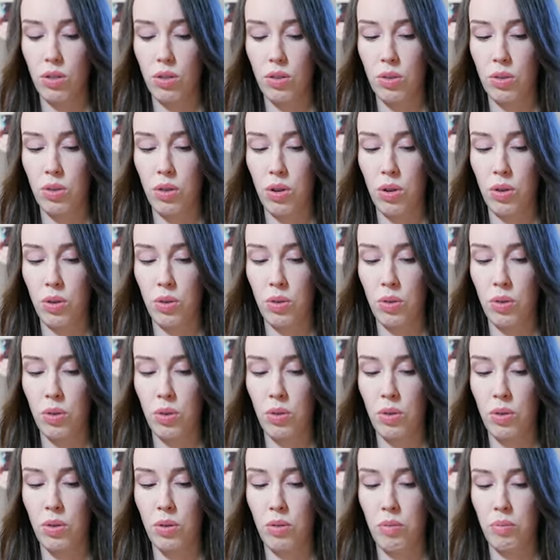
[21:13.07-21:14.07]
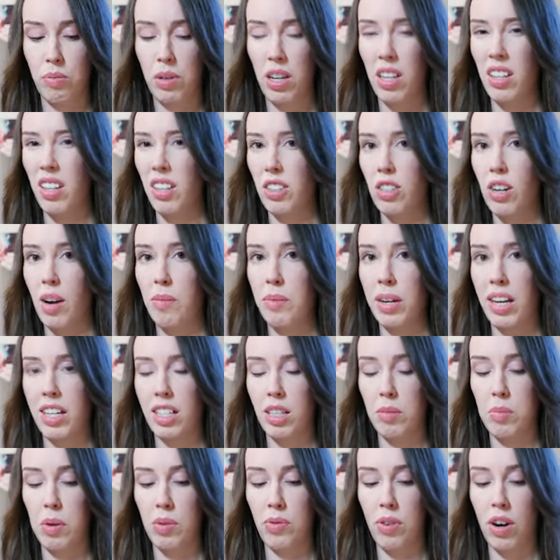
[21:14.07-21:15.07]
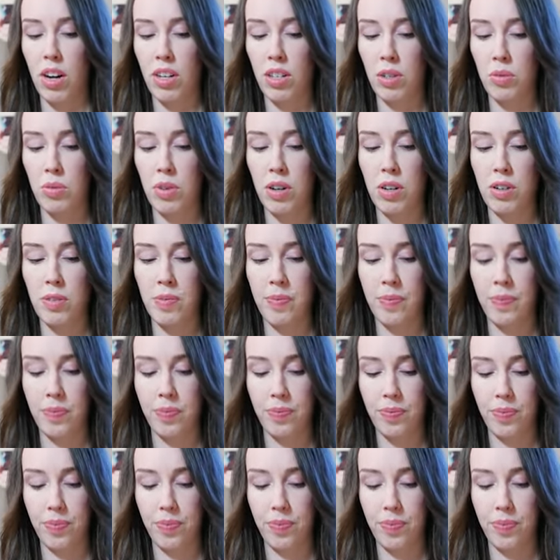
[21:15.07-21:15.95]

So, but the timing has to be right as well.